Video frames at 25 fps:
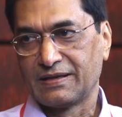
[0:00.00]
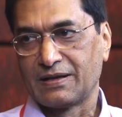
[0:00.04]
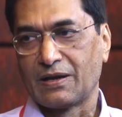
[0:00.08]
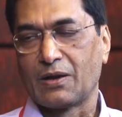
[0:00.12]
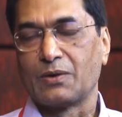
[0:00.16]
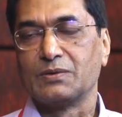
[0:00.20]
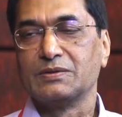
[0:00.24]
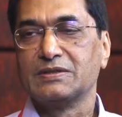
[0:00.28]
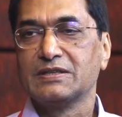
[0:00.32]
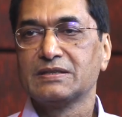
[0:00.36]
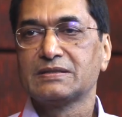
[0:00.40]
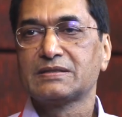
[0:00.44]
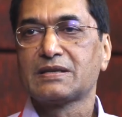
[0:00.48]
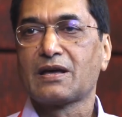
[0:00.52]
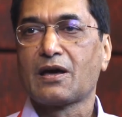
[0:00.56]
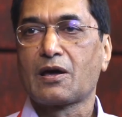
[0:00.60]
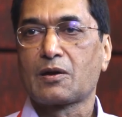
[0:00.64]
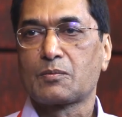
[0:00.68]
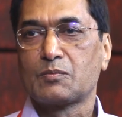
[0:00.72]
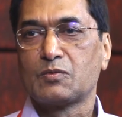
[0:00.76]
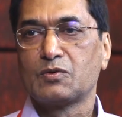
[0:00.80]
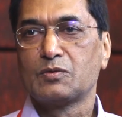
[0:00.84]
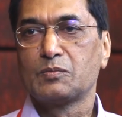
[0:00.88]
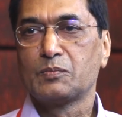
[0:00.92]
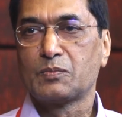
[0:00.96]
Now, this
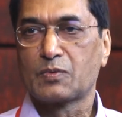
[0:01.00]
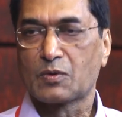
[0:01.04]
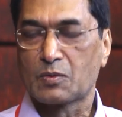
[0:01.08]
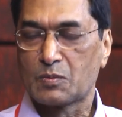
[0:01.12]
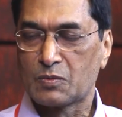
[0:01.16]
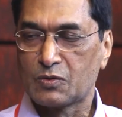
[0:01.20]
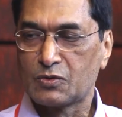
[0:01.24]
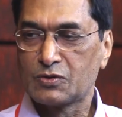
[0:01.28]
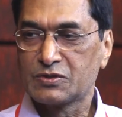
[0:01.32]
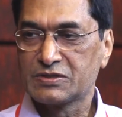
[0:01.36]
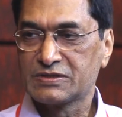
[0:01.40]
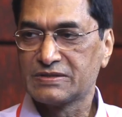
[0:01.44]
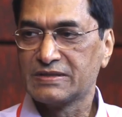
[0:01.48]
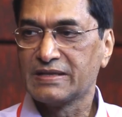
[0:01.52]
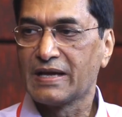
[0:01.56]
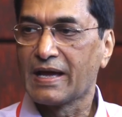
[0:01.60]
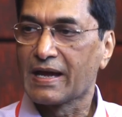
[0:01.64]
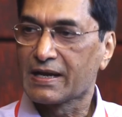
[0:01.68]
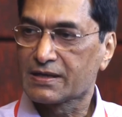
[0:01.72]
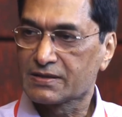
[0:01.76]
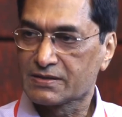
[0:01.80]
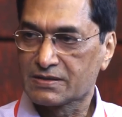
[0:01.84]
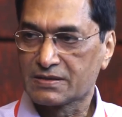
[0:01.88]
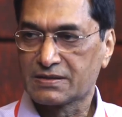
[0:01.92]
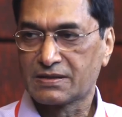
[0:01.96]
hormone promotes the
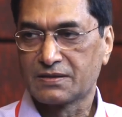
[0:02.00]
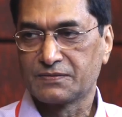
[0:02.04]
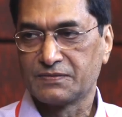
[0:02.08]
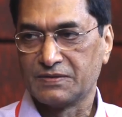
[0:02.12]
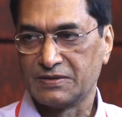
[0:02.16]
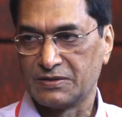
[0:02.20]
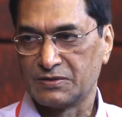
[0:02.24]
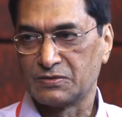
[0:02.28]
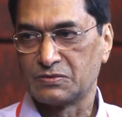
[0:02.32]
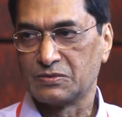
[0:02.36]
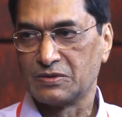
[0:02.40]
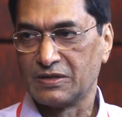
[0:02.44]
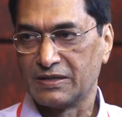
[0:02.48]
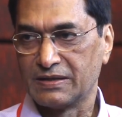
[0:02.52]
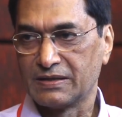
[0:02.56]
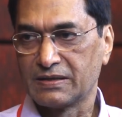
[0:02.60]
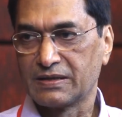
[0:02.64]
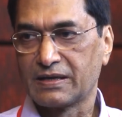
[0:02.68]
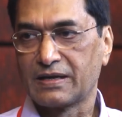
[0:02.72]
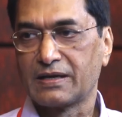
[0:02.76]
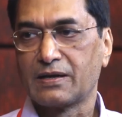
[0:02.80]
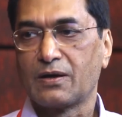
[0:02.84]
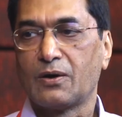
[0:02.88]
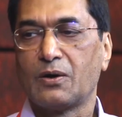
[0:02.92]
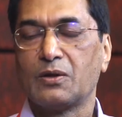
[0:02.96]
action of
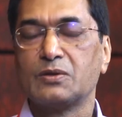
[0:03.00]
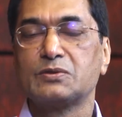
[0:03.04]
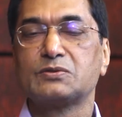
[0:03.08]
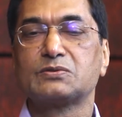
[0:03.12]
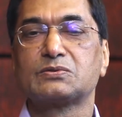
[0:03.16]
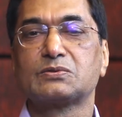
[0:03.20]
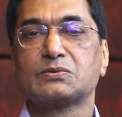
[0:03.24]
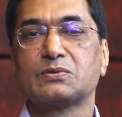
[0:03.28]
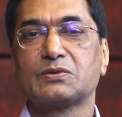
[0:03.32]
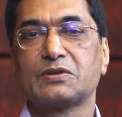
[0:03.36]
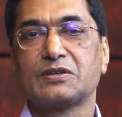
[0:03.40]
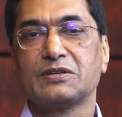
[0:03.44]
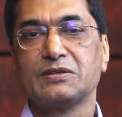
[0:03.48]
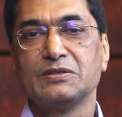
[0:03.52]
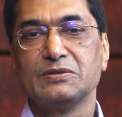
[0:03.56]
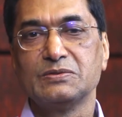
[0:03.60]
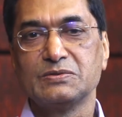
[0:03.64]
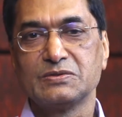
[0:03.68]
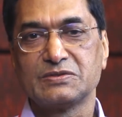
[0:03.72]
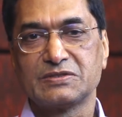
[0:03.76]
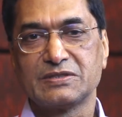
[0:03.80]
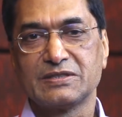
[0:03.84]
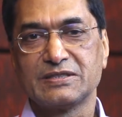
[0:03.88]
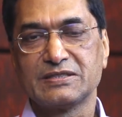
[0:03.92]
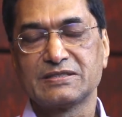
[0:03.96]
insulin and also
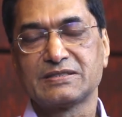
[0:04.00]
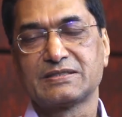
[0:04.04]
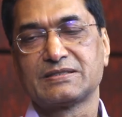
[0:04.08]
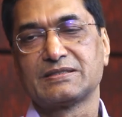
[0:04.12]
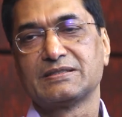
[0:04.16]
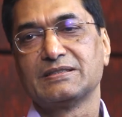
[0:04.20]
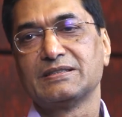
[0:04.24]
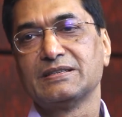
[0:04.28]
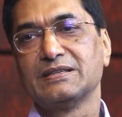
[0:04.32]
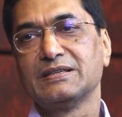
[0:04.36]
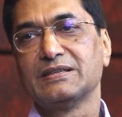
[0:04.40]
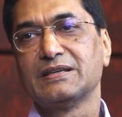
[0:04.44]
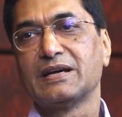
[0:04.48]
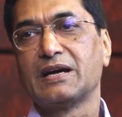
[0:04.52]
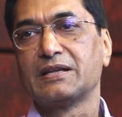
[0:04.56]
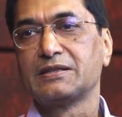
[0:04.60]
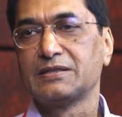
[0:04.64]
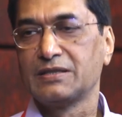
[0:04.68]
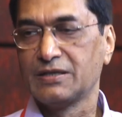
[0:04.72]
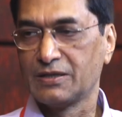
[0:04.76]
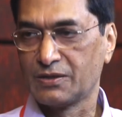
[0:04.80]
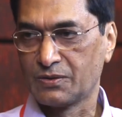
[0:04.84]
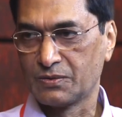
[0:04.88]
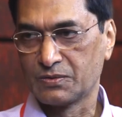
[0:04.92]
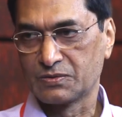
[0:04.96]
reduces the
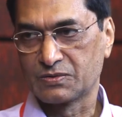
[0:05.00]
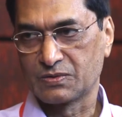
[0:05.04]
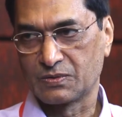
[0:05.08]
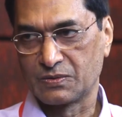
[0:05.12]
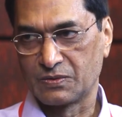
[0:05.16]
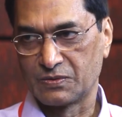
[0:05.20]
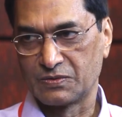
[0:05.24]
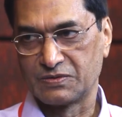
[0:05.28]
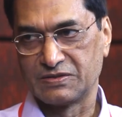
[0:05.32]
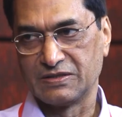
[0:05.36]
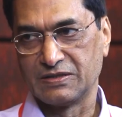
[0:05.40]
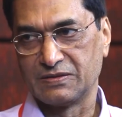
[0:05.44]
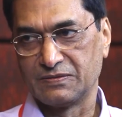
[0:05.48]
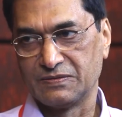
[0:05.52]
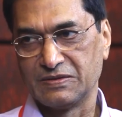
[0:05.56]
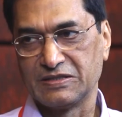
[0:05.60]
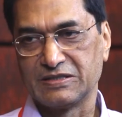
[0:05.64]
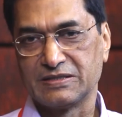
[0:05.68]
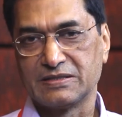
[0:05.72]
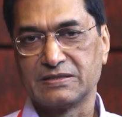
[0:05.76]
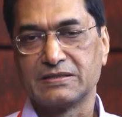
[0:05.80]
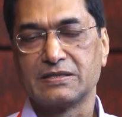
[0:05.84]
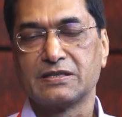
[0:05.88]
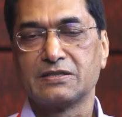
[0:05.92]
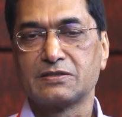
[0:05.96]
atherosclerosis,
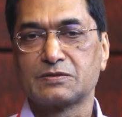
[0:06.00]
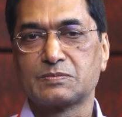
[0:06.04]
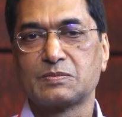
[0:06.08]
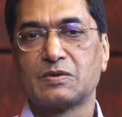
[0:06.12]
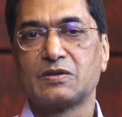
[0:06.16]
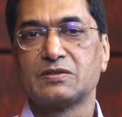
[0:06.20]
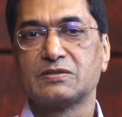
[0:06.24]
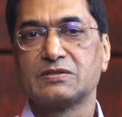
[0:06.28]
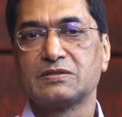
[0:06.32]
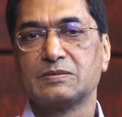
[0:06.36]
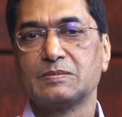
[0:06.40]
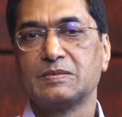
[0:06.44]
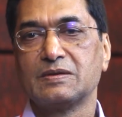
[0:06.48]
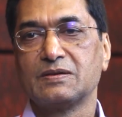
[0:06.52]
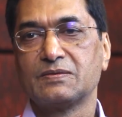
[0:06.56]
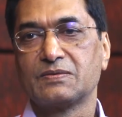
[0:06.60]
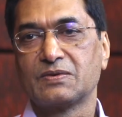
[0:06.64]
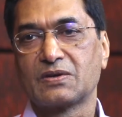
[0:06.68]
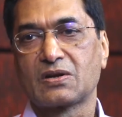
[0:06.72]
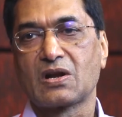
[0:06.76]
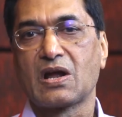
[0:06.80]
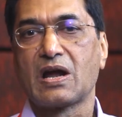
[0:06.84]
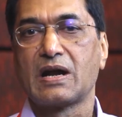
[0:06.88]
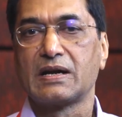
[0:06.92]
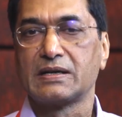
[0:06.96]
which is responsible
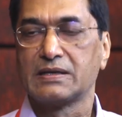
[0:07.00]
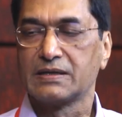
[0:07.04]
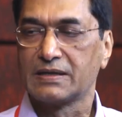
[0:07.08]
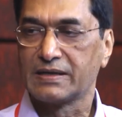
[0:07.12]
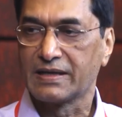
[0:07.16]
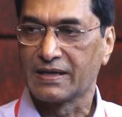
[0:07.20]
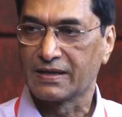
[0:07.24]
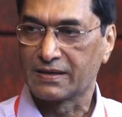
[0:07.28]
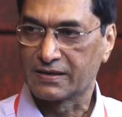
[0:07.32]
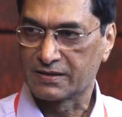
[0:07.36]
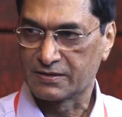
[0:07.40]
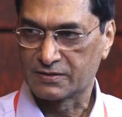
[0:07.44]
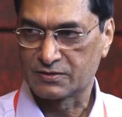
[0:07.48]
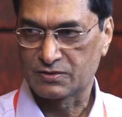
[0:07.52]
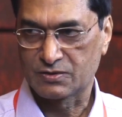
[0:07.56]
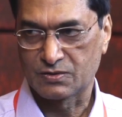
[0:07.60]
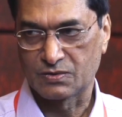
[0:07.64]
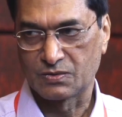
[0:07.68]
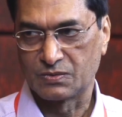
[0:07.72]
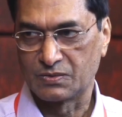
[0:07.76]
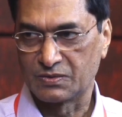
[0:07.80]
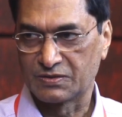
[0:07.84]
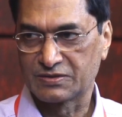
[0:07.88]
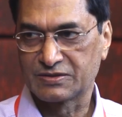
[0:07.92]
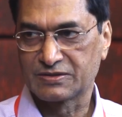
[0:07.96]
for heart attack and
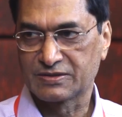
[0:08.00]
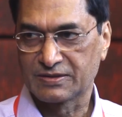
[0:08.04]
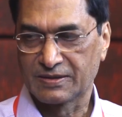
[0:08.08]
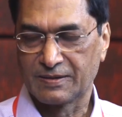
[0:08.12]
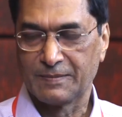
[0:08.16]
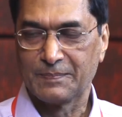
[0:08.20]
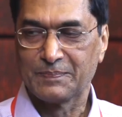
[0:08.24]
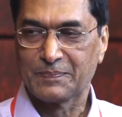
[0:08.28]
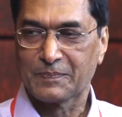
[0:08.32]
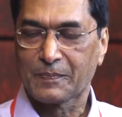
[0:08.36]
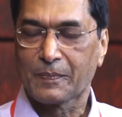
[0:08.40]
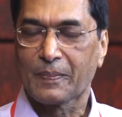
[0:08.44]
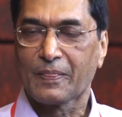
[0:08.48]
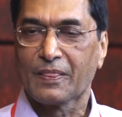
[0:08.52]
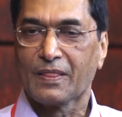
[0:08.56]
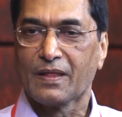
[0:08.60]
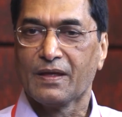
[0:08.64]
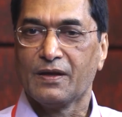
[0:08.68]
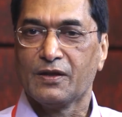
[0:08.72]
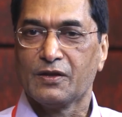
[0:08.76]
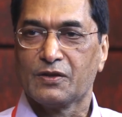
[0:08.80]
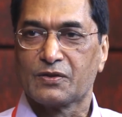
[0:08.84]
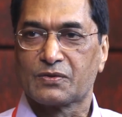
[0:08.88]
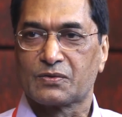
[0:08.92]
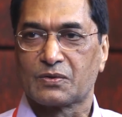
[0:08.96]
strokes.
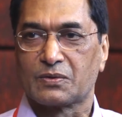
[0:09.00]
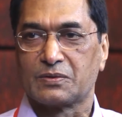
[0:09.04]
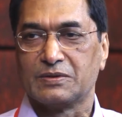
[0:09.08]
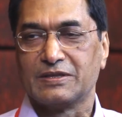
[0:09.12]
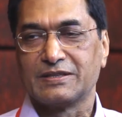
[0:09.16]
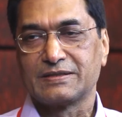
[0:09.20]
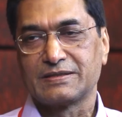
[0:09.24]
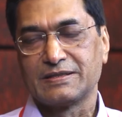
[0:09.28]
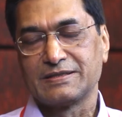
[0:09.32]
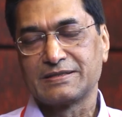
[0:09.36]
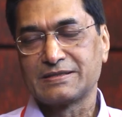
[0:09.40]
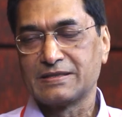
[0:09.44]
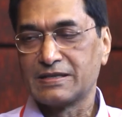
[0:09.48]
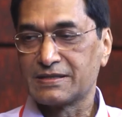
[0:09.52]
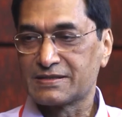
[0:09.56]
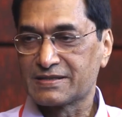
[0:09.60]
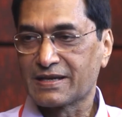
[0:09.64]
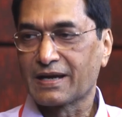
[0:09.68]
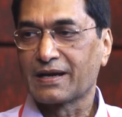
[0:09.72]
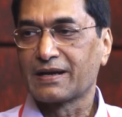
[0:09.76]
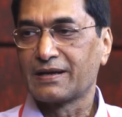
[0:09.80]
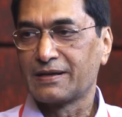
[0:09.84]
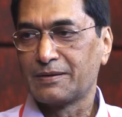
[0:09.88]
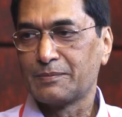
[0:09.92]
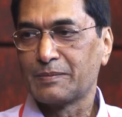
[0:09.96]
So, this is the
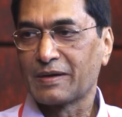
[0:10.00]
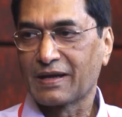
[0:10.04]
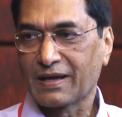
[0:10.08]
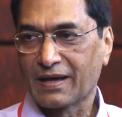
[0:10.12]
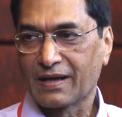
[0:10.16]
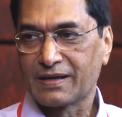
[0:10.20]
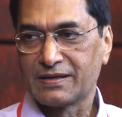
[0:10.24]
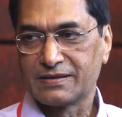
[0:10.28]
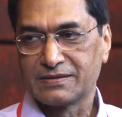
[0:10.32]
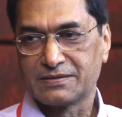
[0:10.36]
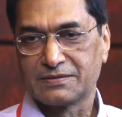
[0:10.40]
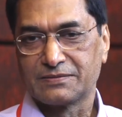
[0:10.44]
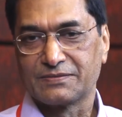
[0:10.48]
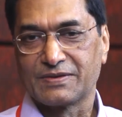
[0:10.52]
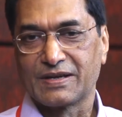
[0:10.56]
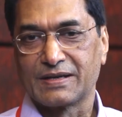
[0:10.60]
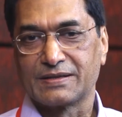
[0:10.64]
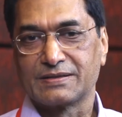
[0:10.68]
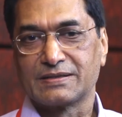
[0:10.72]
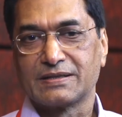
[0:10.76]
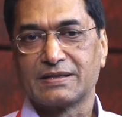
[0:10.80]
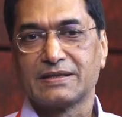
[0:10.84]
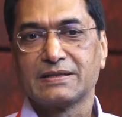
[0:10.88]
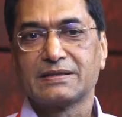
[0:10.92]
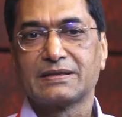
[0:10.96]
second mechanism of action.